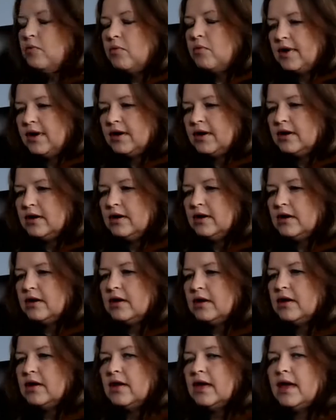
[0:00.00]

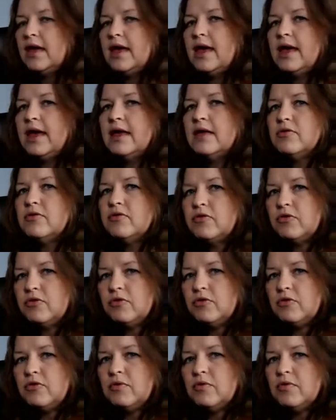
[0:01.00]
1 and
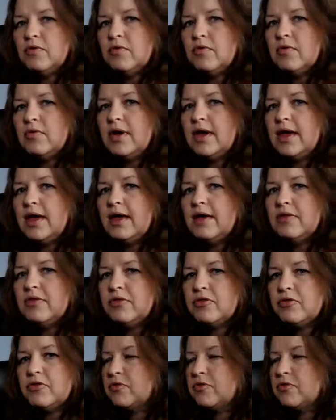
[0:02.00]
2 and